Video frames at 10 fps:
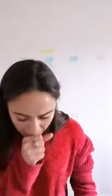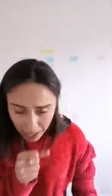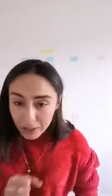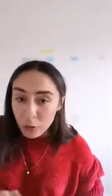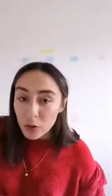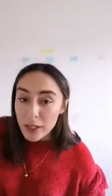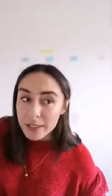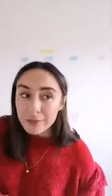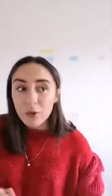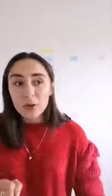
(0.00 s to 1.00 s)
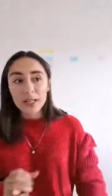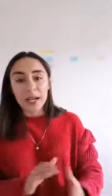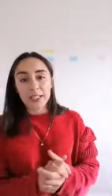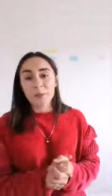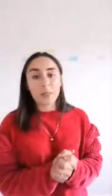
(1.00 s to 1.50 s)
And the reason for
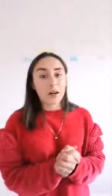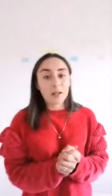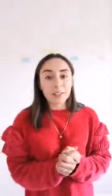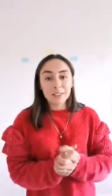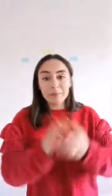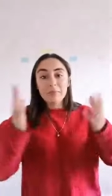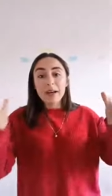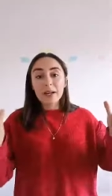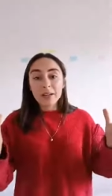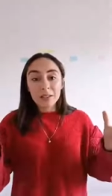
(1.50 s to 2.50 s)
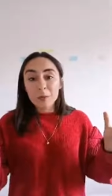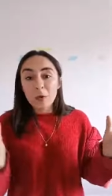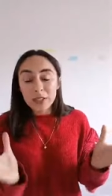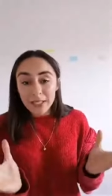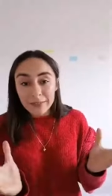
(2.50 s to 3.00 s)
that is because mega
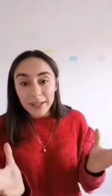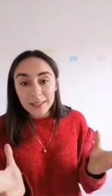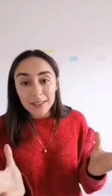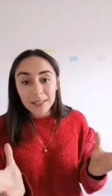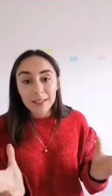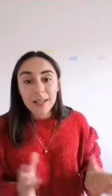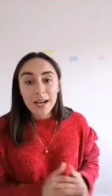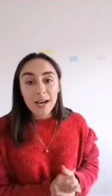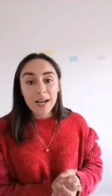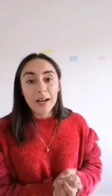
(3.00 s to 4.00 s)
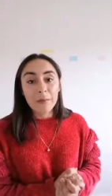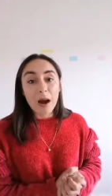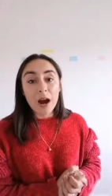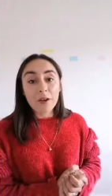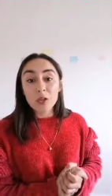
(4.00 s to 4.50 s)
sporting events um,
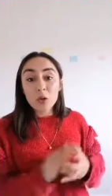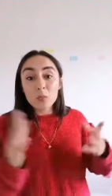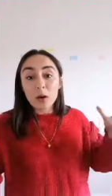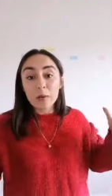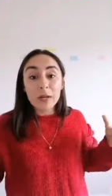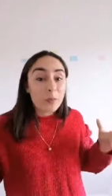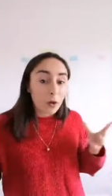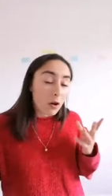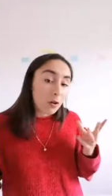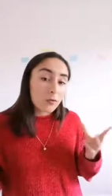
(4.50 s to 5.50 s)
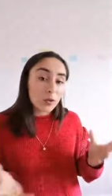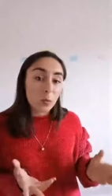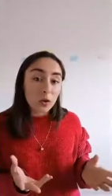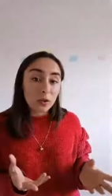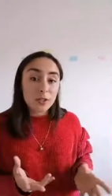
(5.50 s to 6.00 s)
are viewed by people all over the
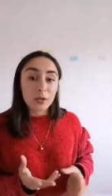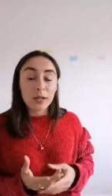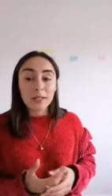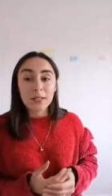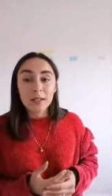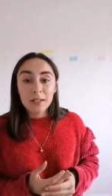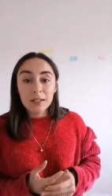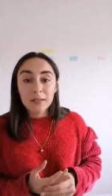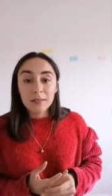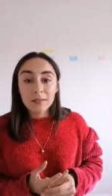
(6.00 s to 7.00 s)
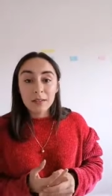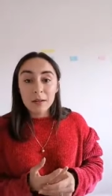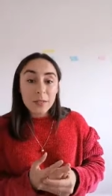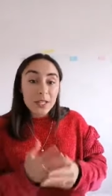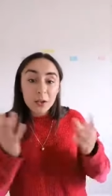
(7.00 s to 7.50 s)
world. So that's
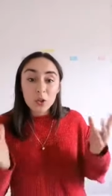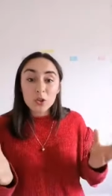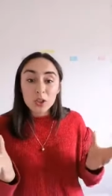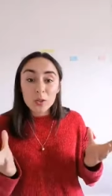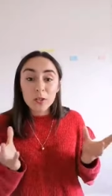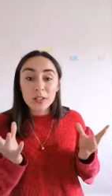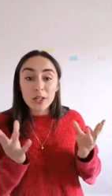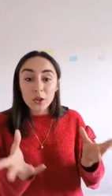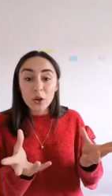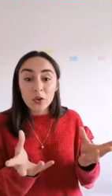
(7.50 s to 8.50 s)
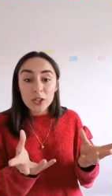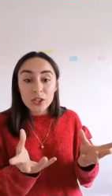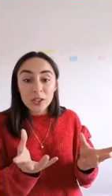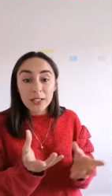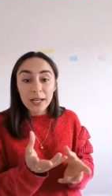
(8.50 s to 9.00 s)
a particular country wants to encourage
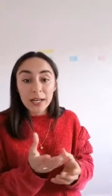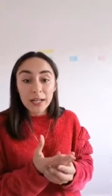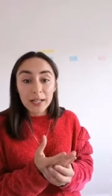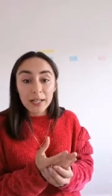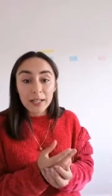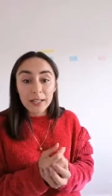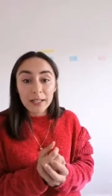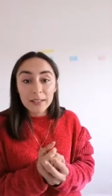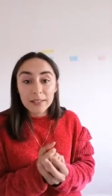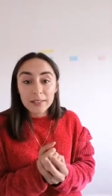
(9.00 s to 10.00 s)
uh,